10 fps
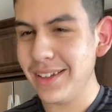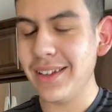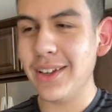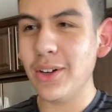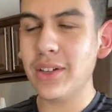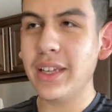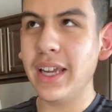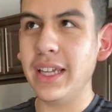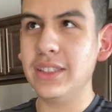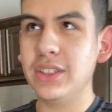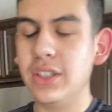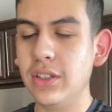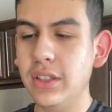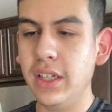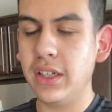Okay, so
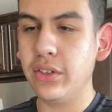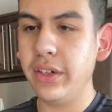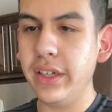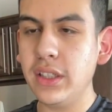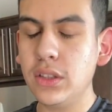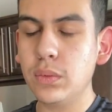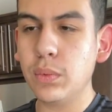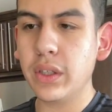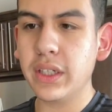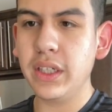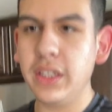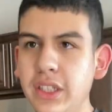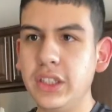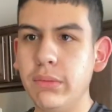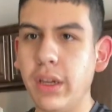the ingredients we're going to need
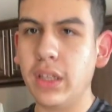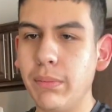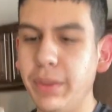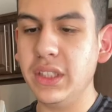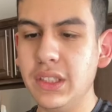to make the pizza